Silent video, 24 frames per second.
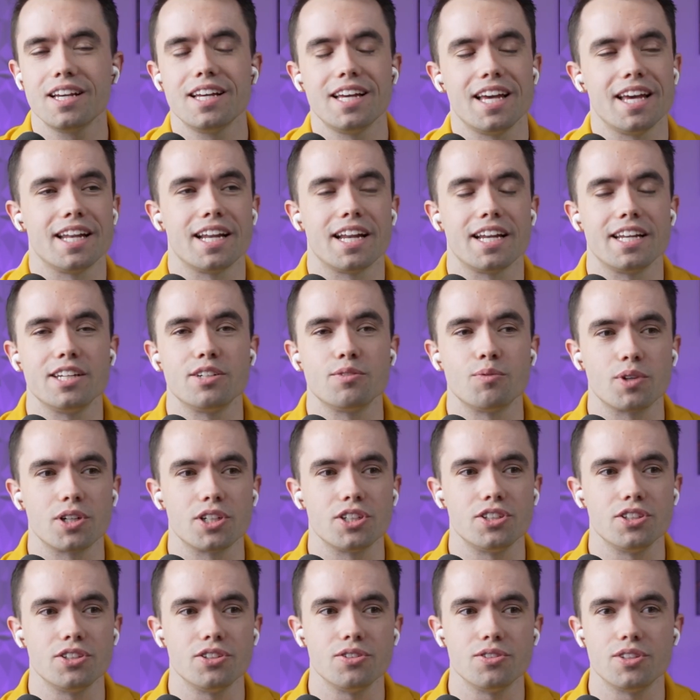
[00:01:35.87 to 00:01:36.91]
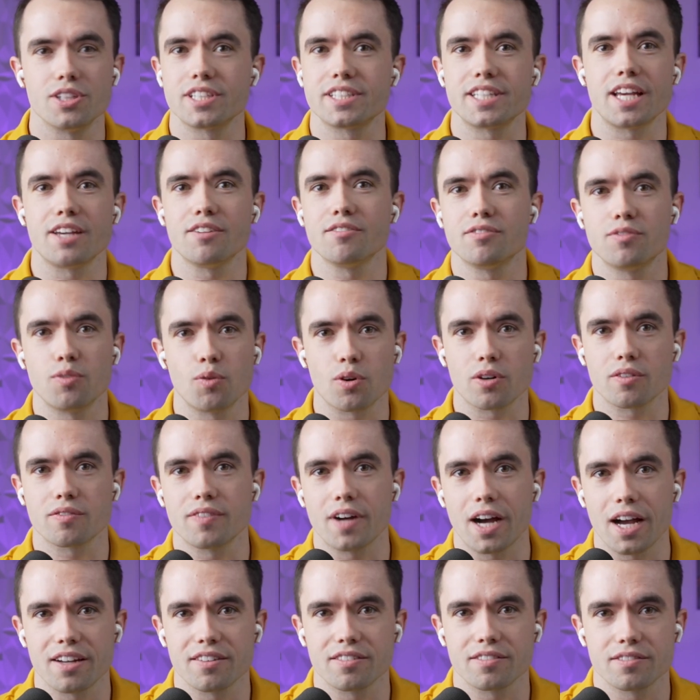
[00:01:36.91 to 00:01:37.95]
And I didn't want to do the same 4 or
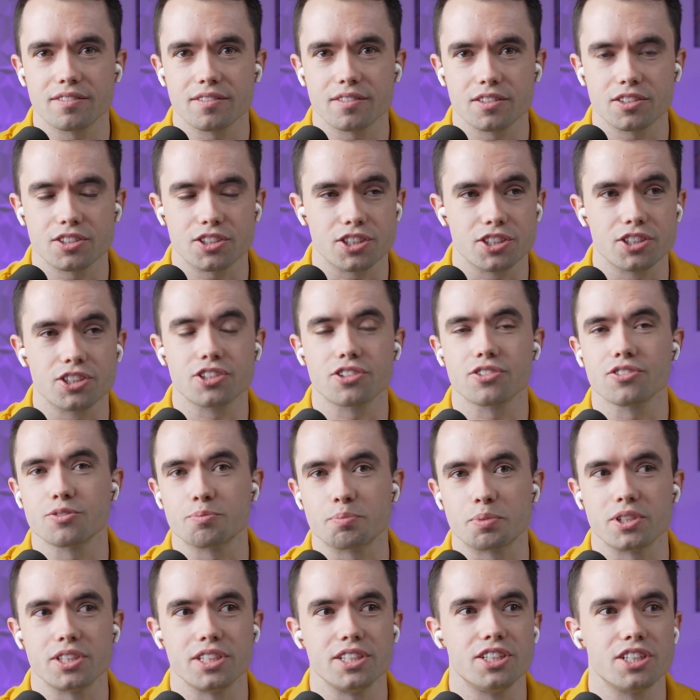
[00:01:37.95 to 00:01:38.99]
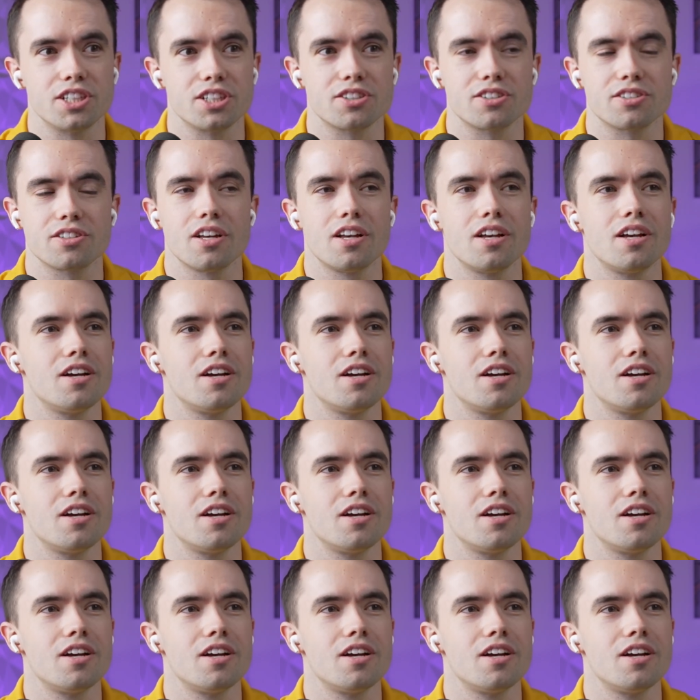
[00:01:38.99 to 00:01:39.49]
5 surgical procedures